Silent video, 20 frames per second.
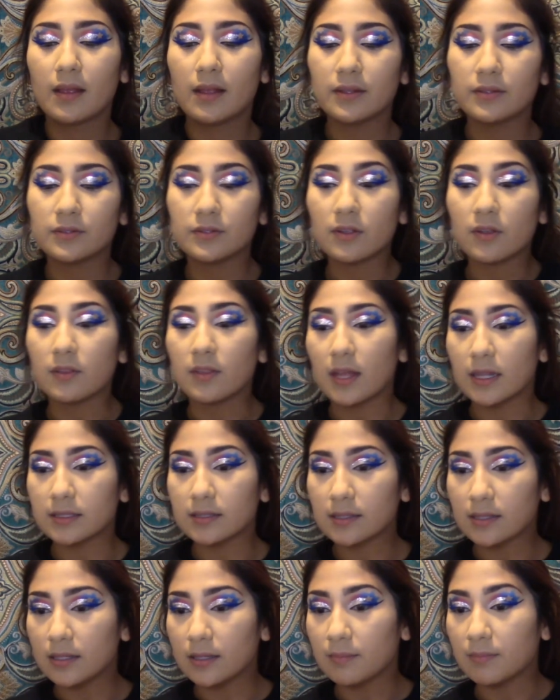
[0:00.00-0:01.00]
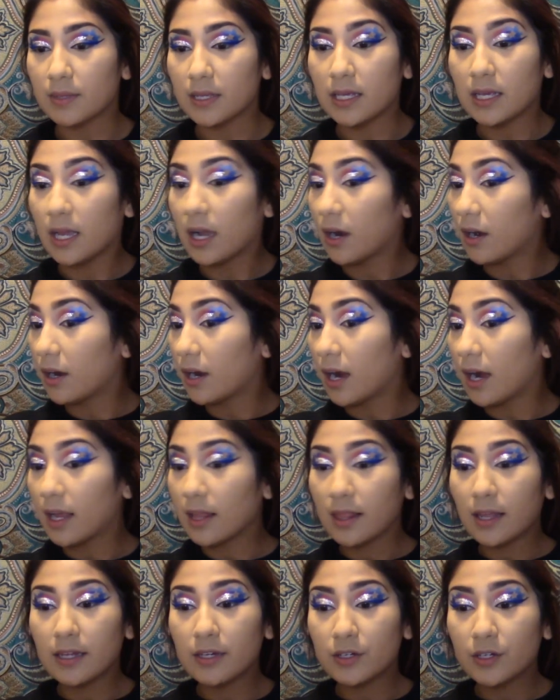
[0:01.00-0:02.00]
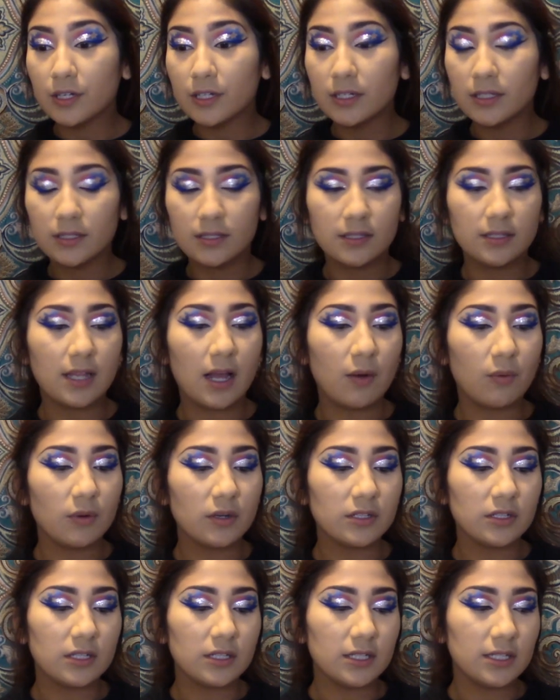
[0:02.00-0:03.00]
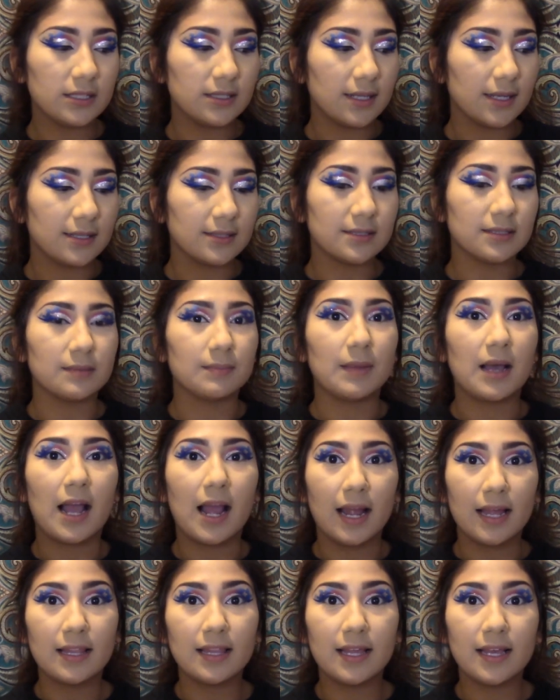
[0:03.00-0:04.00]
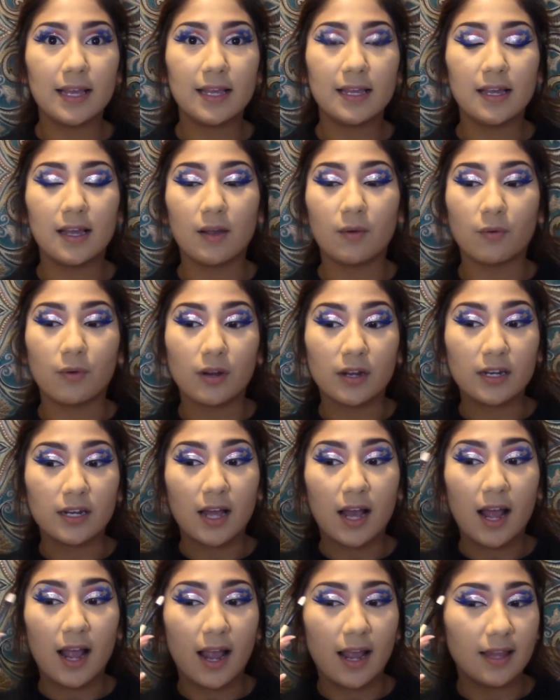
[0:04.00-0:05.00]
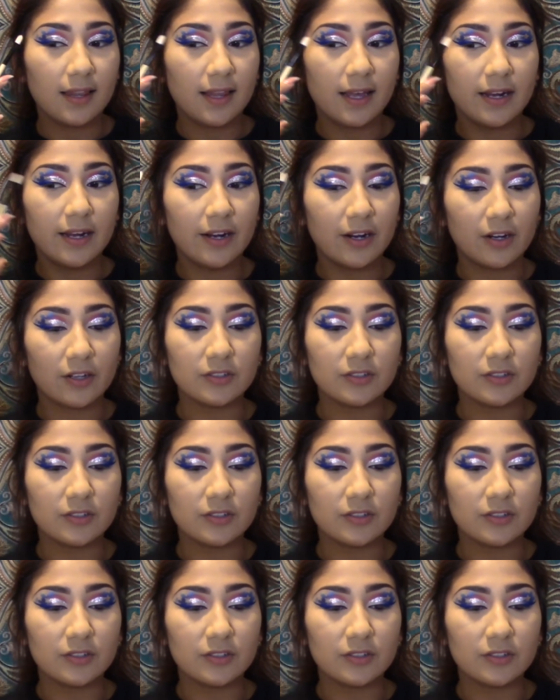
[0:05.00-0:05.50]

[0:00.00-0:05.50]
So that's going to be our eyeliner. Now we're going to take some highlight and we're going to highlight our